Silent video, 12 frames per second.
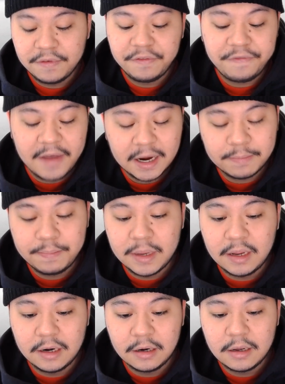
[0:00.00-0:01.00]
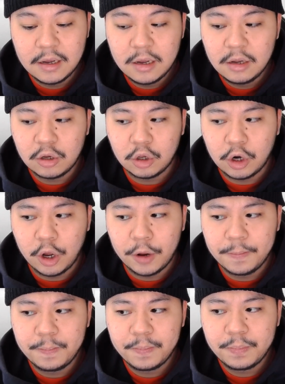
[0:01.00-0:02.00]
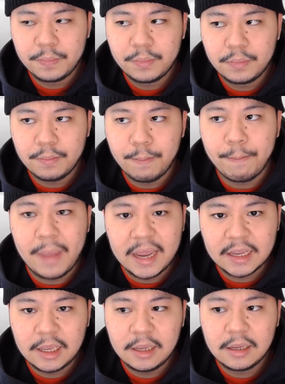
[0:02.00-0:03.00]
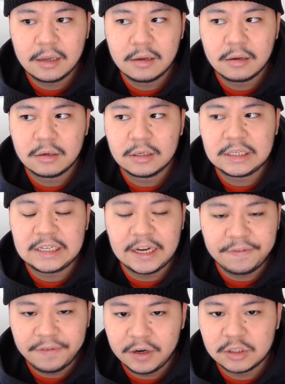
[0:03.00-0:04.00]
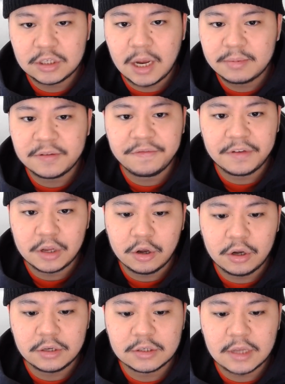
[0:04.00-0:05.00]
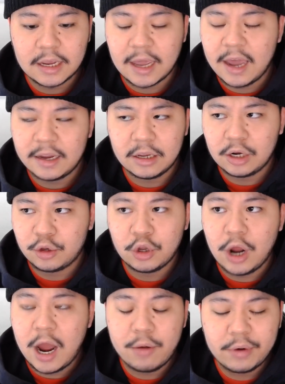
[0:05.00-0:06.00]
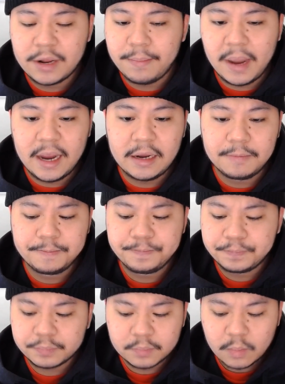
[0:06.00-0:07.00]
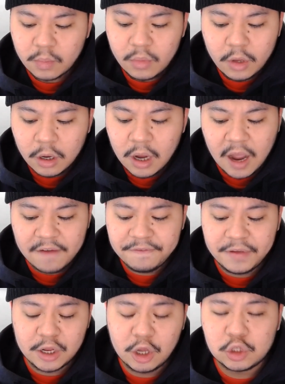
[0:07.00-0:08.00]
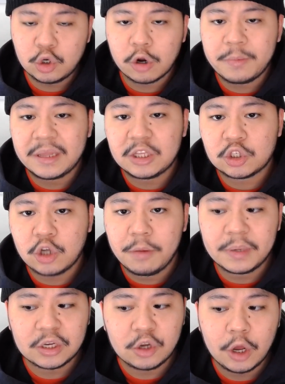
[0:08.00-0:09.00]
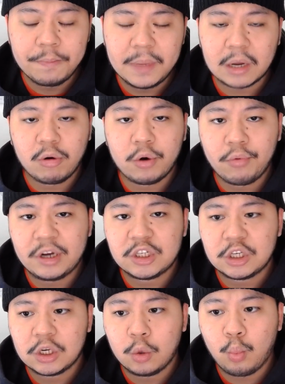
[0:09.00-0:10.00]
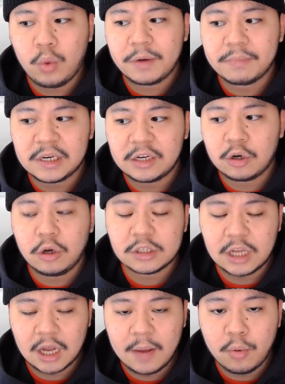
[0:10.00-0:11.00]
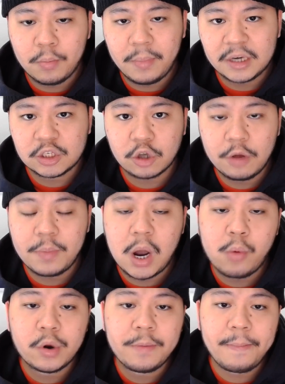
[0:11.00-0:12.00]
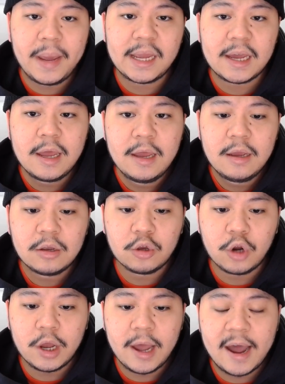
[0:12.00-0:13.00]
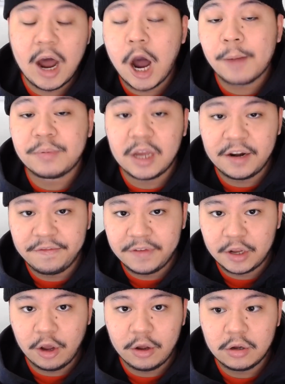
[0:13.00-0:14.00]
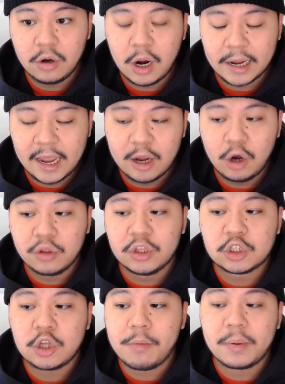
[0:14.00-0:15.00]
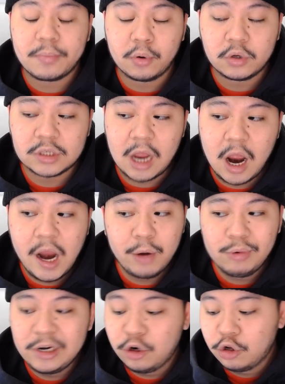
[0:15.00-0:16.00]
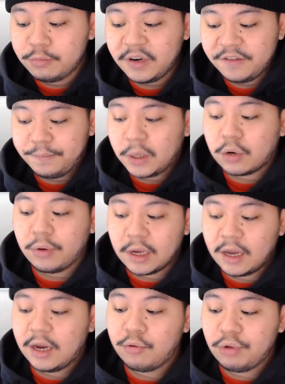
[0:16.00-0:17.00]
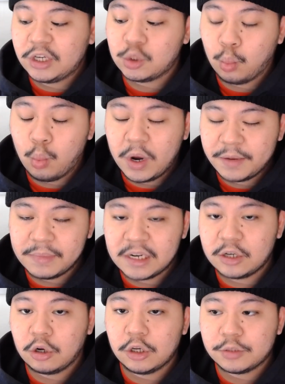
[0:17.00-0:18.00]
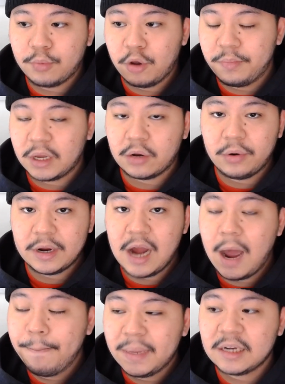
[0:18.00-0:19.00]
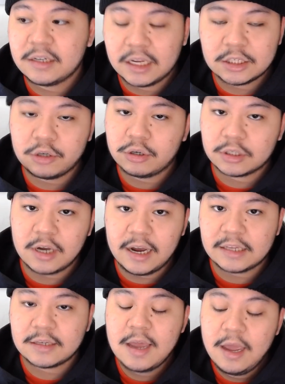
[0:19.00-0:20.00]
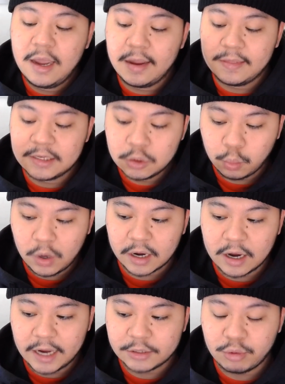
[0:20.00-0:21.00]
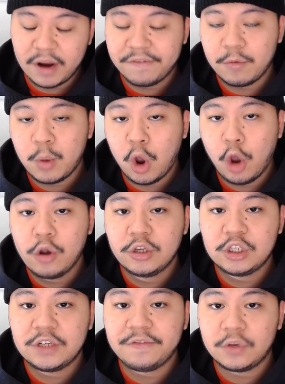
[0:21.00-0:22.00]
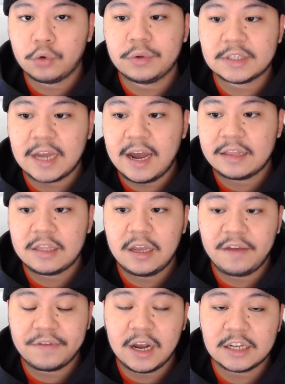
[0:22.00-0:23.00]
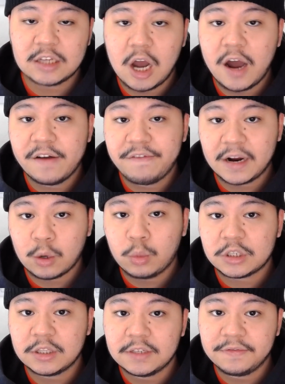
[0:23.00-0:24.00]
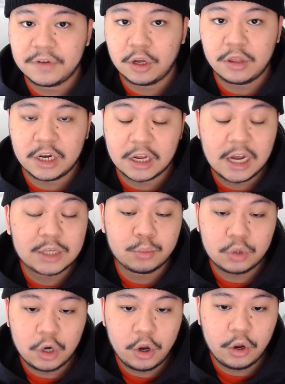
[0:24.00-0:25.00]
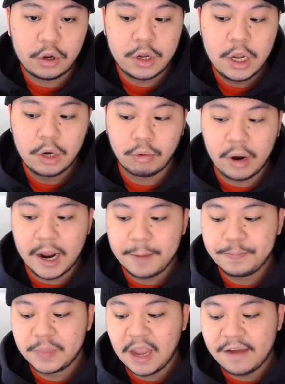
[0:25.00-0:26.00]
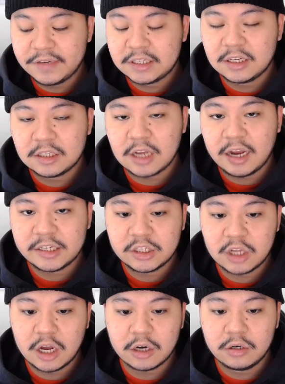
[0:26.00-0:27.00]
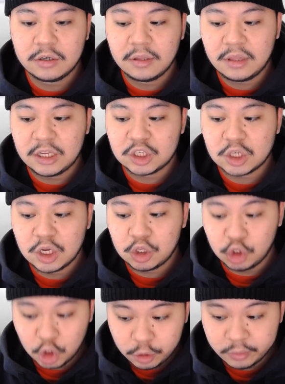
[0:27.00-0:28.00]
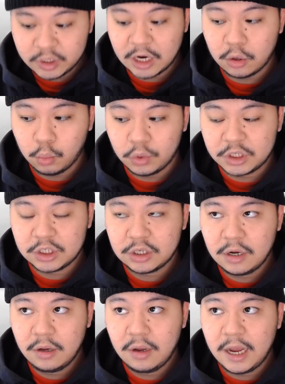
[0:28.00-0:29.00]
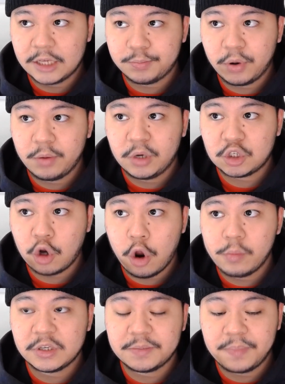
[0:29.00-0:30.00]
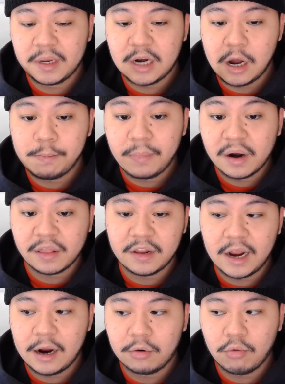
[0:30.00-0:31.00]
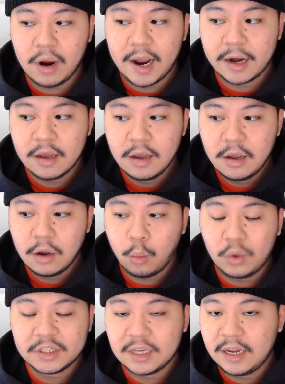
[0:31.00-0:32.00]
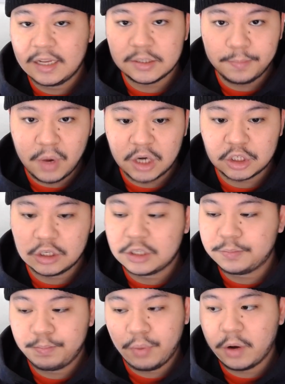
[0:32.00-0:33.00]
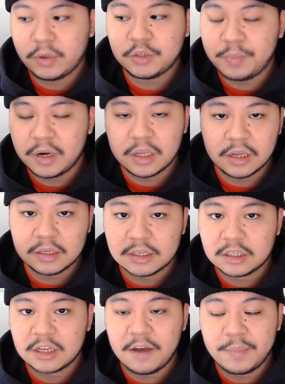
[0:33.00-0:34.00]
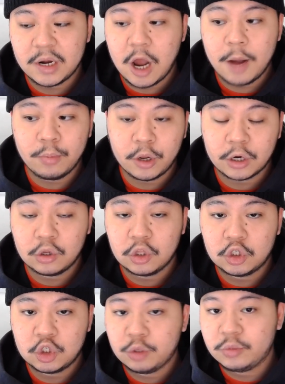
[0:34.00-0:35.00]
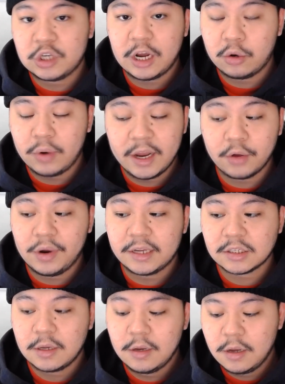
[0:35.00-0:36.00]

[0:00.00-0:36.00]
in fact been, making different types of videos, okay? I already made a video talking about this topic, Bitcoin reaching $1 million a couple months ago, but I want to make, an updated video, okay, on this topic, because I really do believe Bitcoin can reach $1 million per Bitcoin. I'm being dead serious, guys. And this is why, guys, right, for my OG viewers out there, if you guys are, in fact, watching this video, then you guys would know, right, ever since I started this YouTube channel, which has pretty much almost been a month now, right, once it hits March, it's pretty much been a year since I've been uploading on this YouTube channel. Anyways,